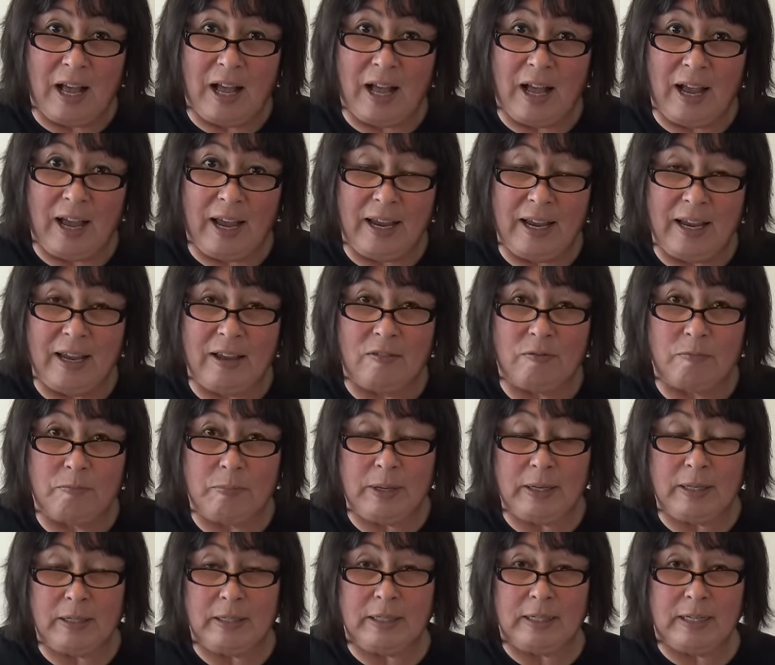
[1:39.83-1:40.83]
I have
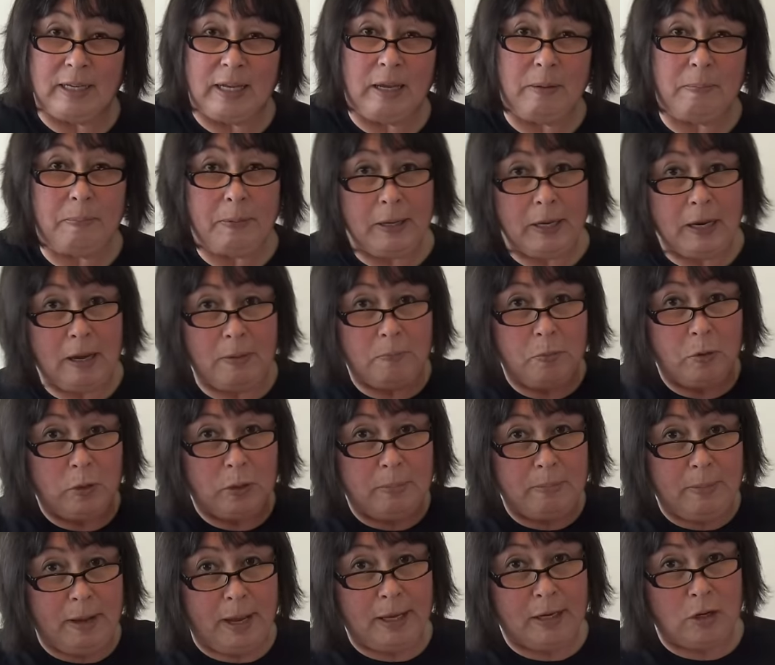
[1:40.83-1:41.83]
been keeping up
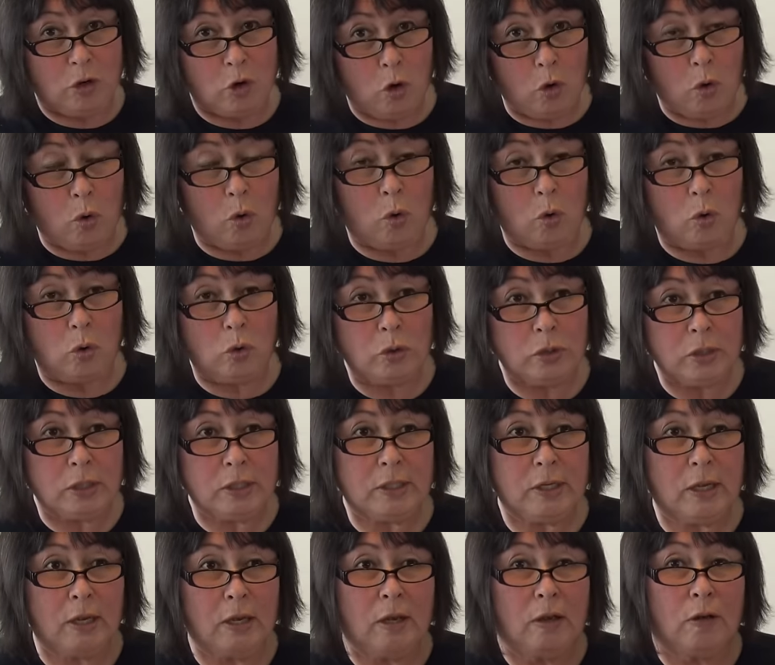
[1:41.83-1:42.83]
with my
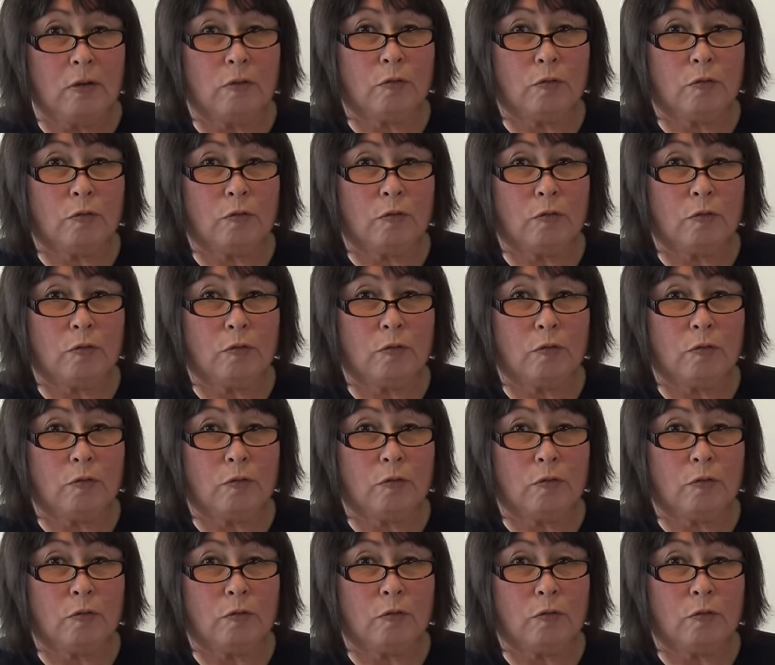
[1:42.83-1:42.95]
goals